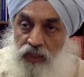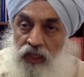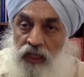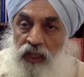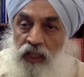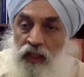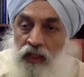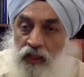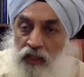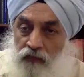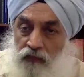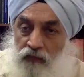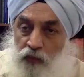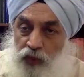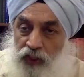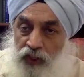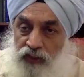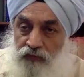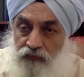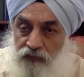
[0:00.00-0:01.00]
if you take the
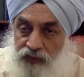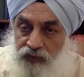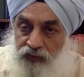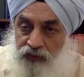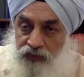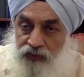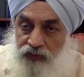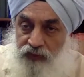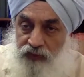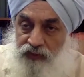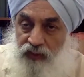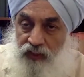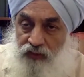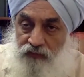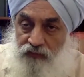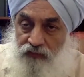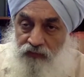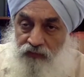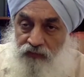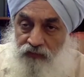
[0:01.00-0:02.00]
fiscal deficit in
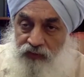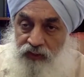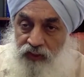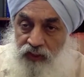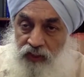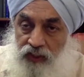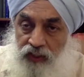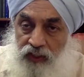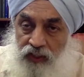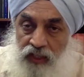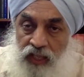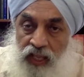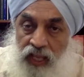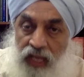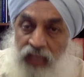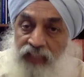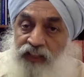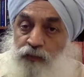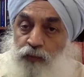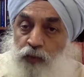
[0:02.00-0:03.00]
India, as a
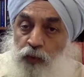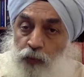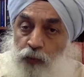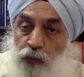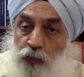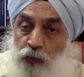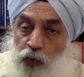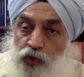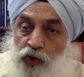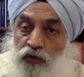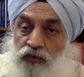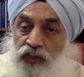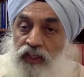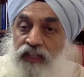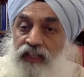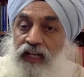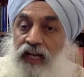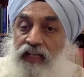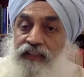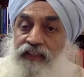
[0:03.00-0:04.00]
proportion of the
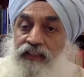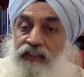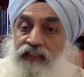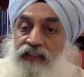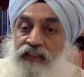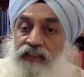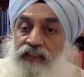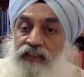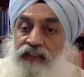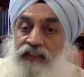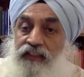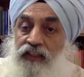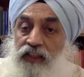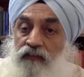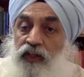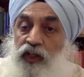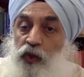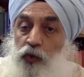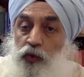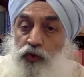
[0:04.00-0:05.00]
tax revenues of the
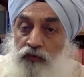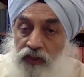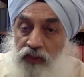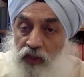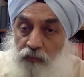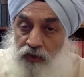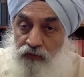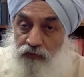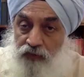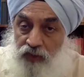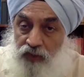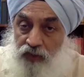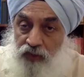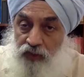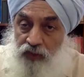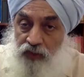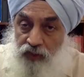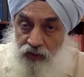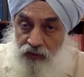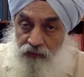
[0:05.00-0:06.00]
government of India,
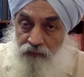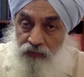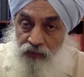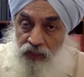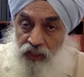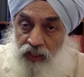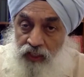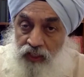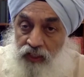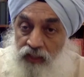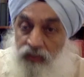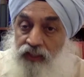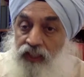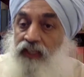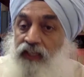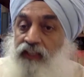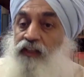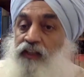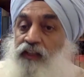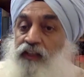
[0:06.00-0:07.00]
then it's
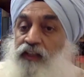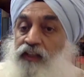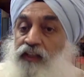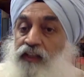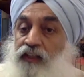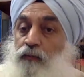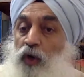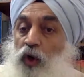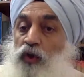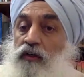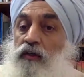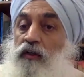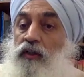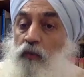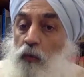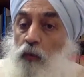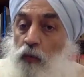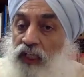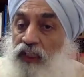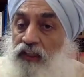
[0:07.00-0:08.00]
about one
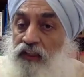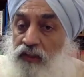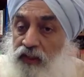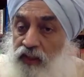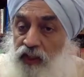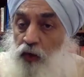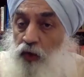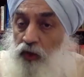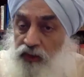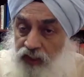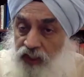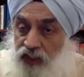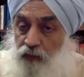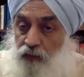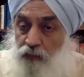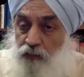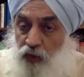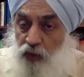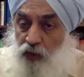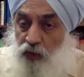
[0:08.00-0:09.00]
third or thereabout.
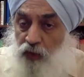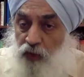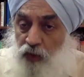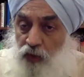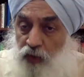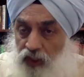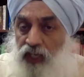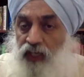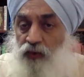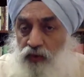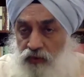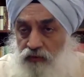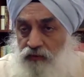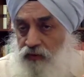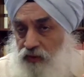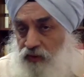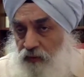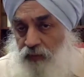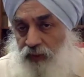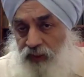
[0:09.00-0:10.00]
I don't remember the
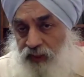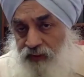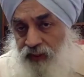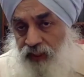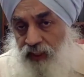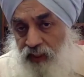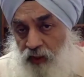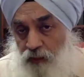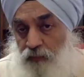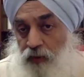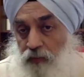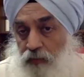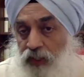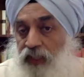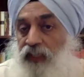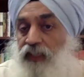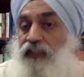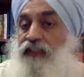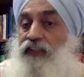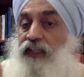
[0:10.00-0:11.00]
exact number, but it
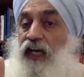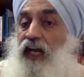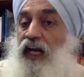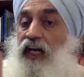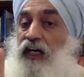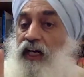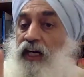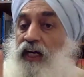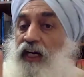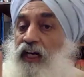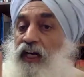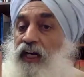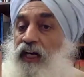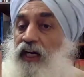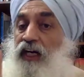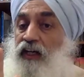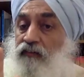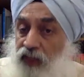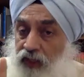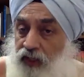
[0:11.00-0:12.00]
is that very
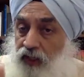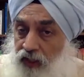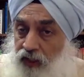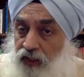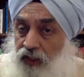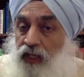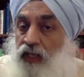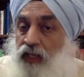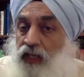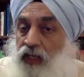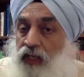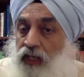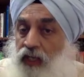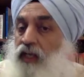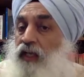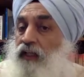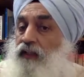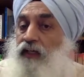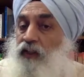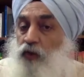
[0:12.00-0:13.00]
high. That is not
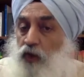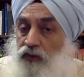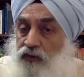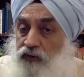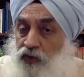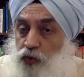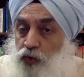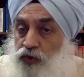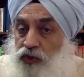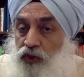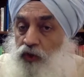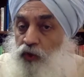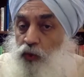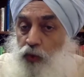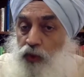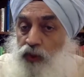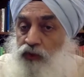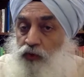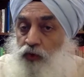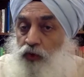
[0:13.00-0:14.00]
the situation in US,
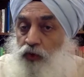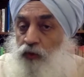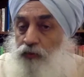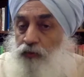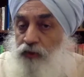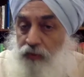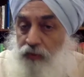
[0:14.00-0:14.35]
Europe, Japan.